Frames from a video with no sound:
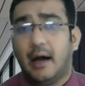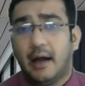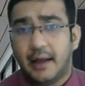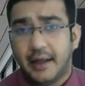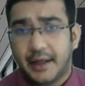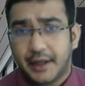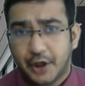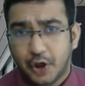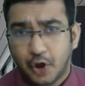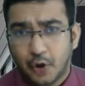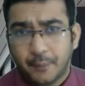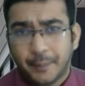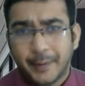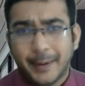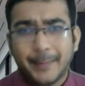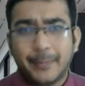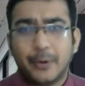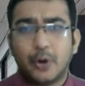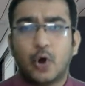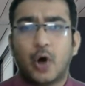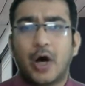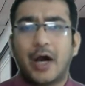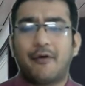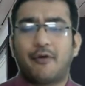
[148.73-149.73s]
AOP
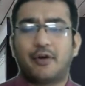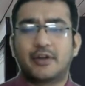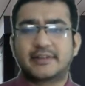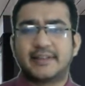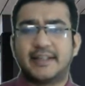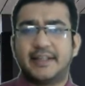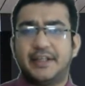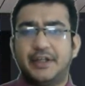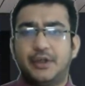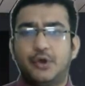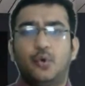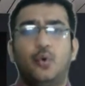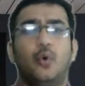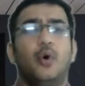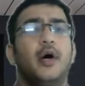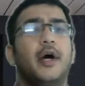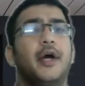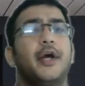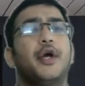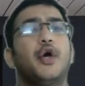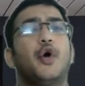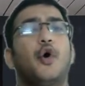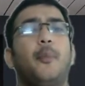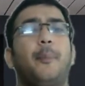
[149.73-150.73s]
BOI was a new.
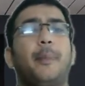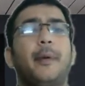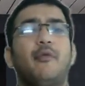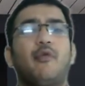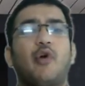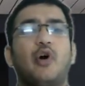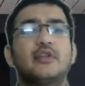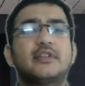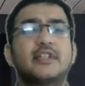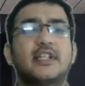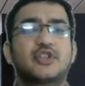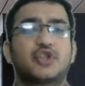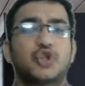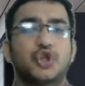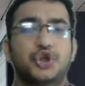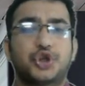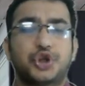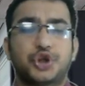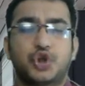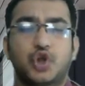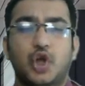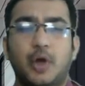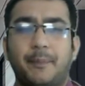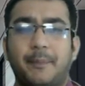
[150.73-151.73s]
AOP was
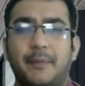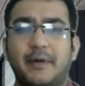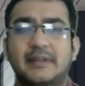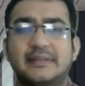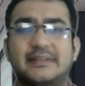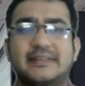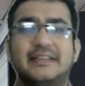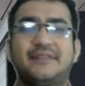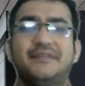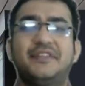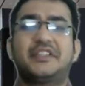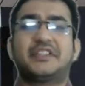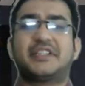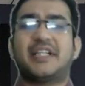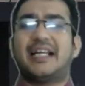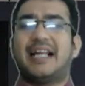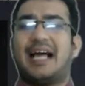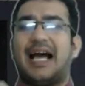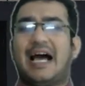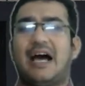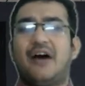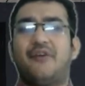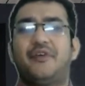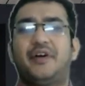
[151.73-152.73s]
association of person which can
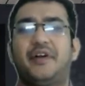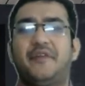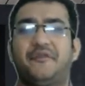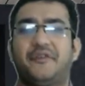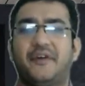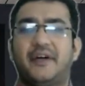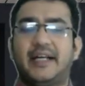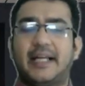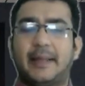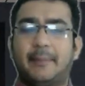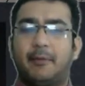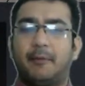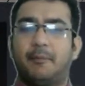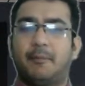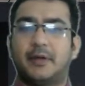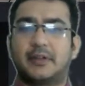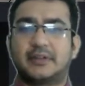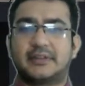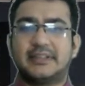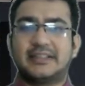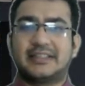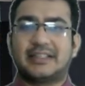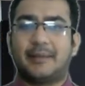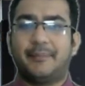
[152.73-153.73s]
have different type of
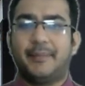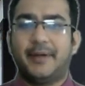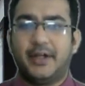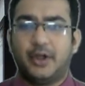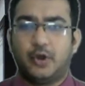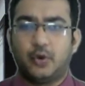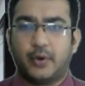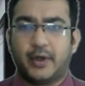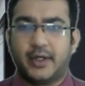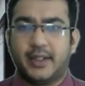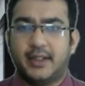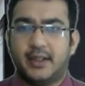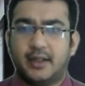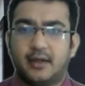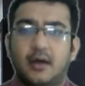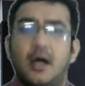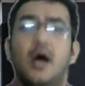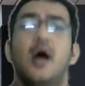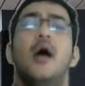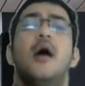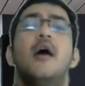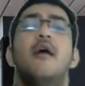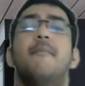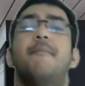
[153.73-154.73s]
person coming together.
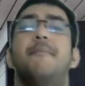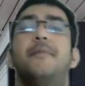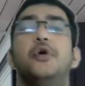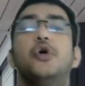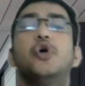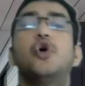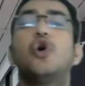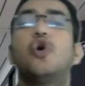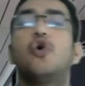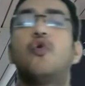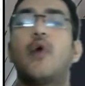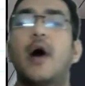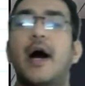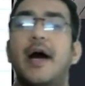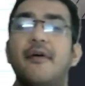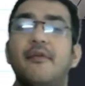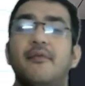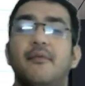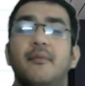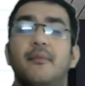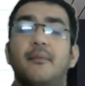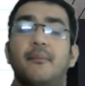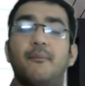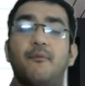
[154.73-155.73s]
BOI
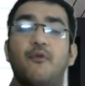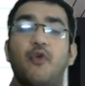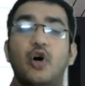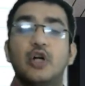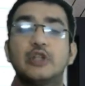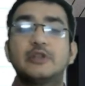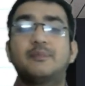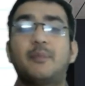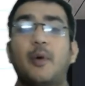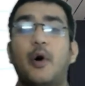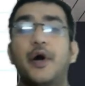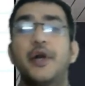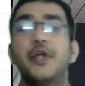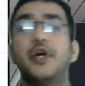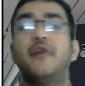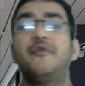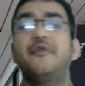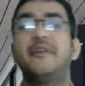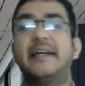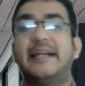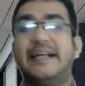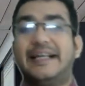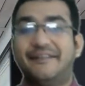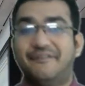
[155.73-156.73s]
was body
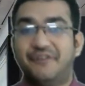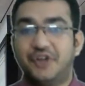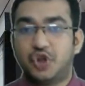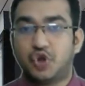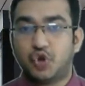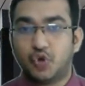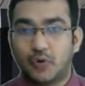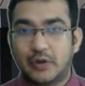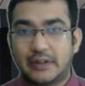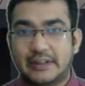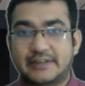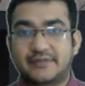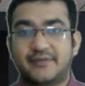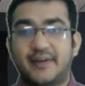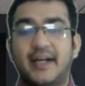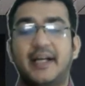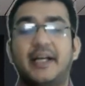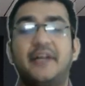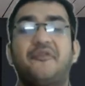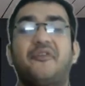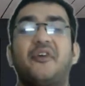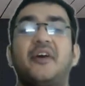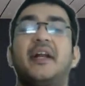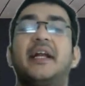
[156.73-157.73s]
of individuals where
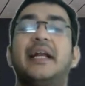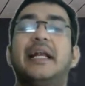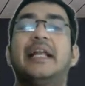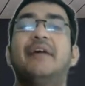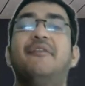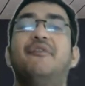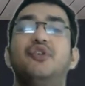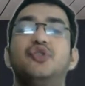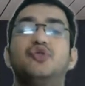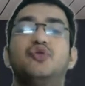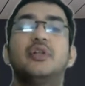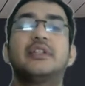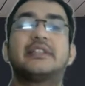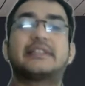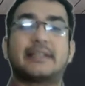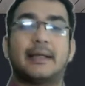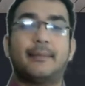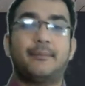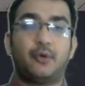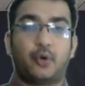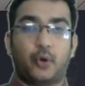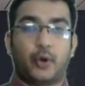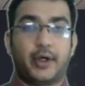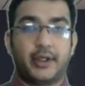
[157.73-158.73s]
different individuals
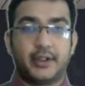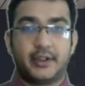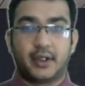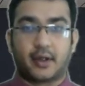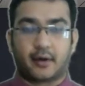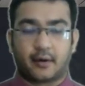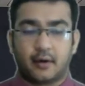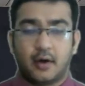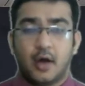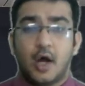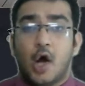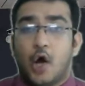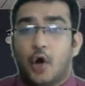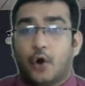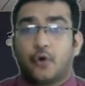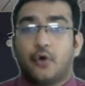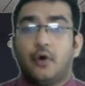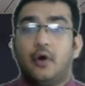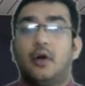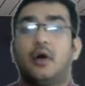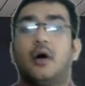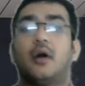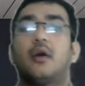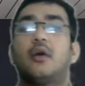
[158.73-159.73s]
come together. You
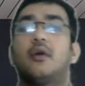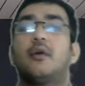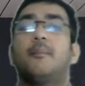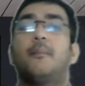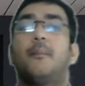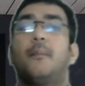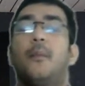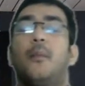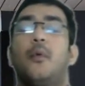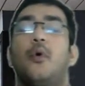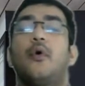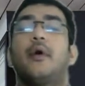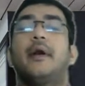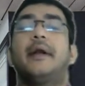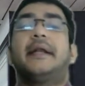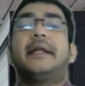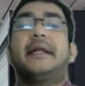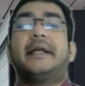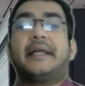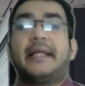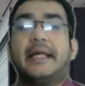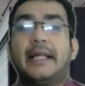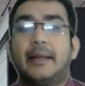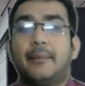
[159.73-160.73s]
learn more in
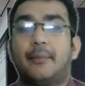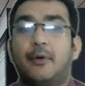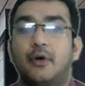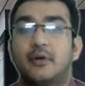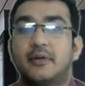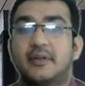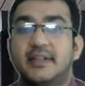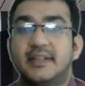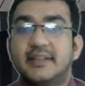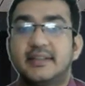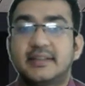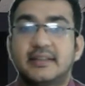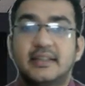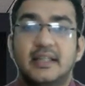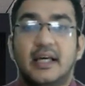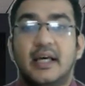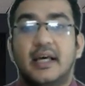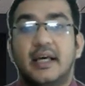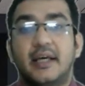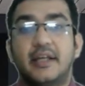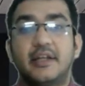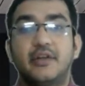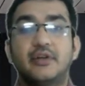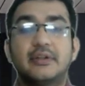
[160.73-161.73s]
detail about this
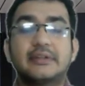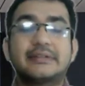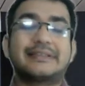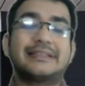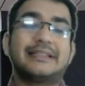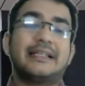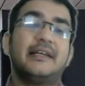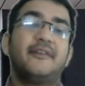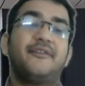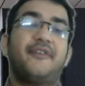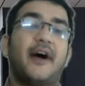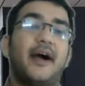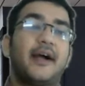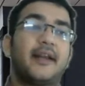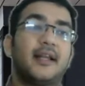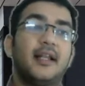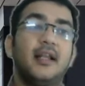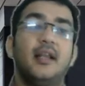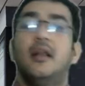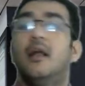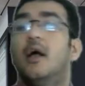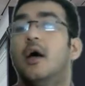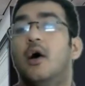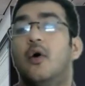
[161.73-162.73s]
in your CA
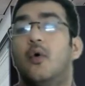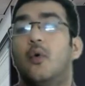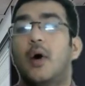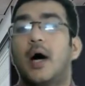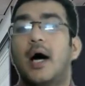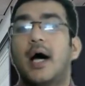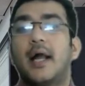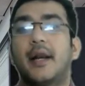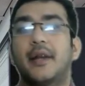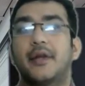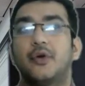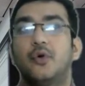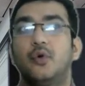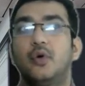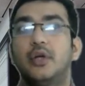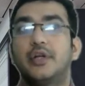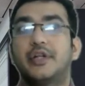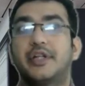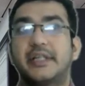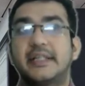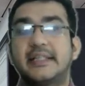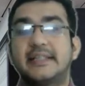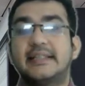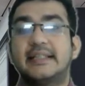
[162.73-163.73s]
final, where you will
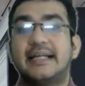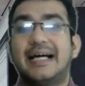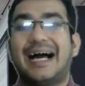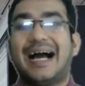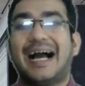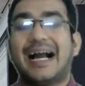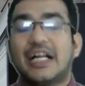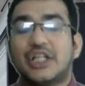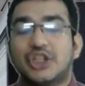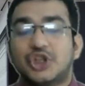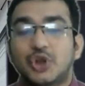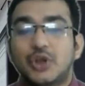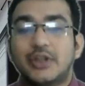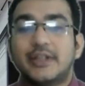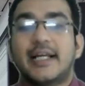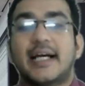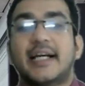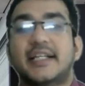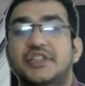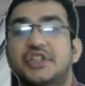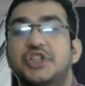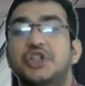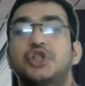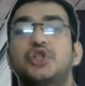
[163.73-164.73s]
see the actual
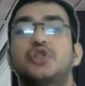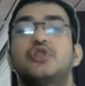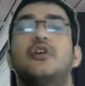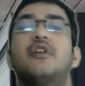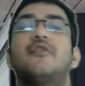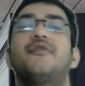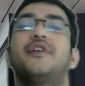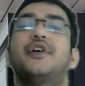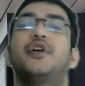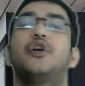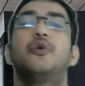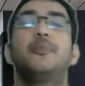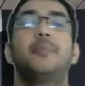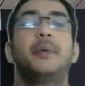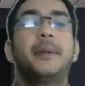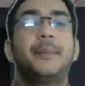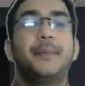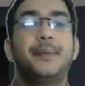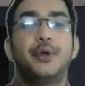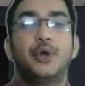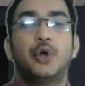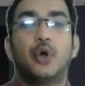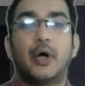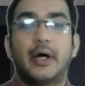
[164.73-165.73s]
taxation of AOP
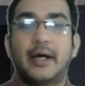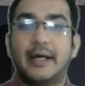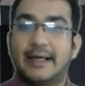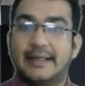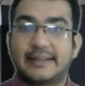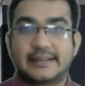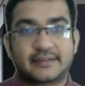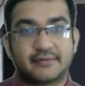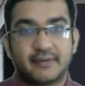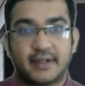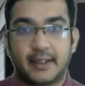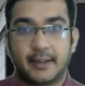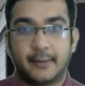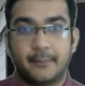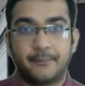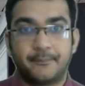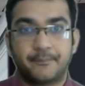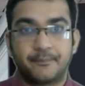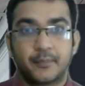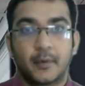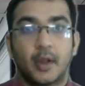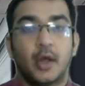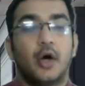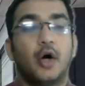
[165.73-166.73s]
BOI as well.
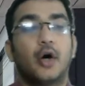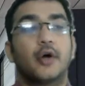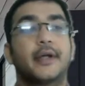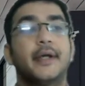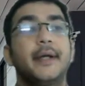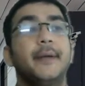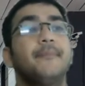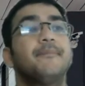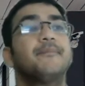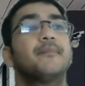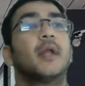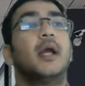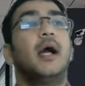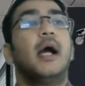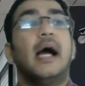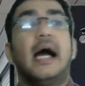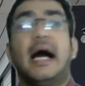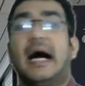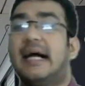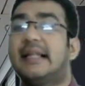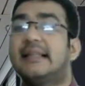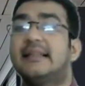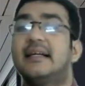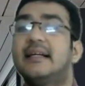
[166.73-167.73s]
Okay,
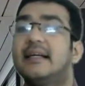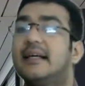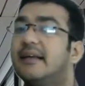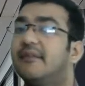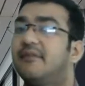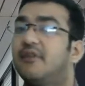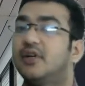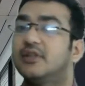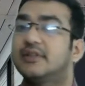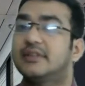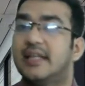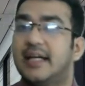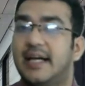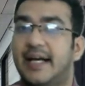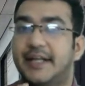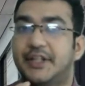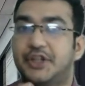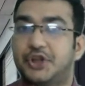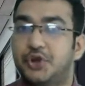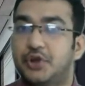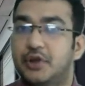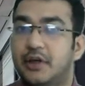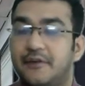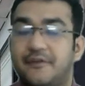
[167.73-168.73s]
and there was
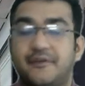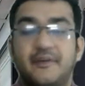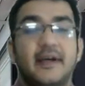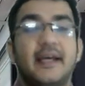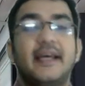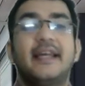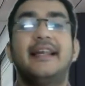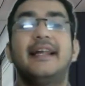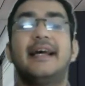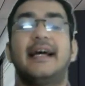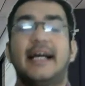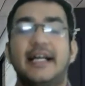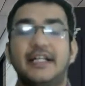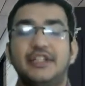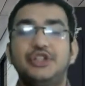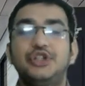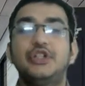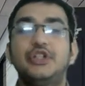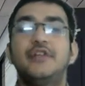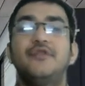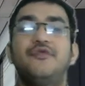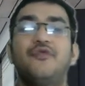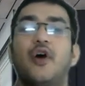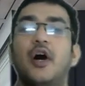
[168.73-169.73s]
HUF. In
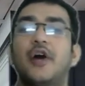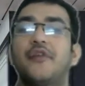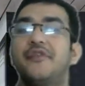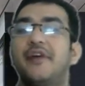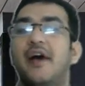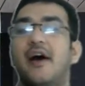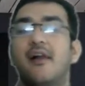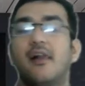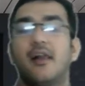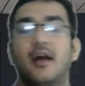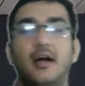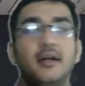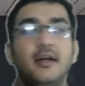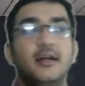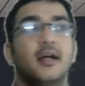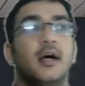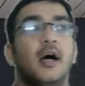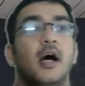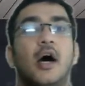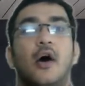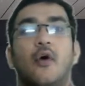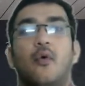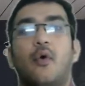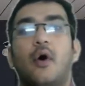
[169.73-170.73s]
HUF, what we all learned
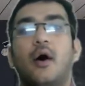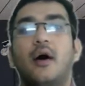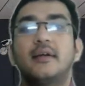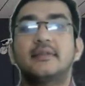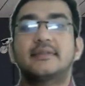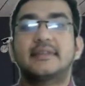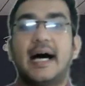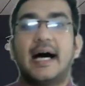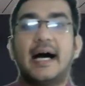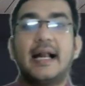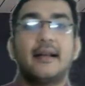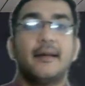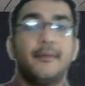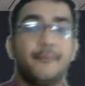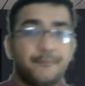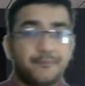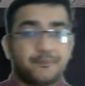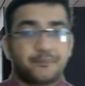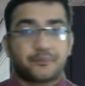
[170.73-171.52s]
was that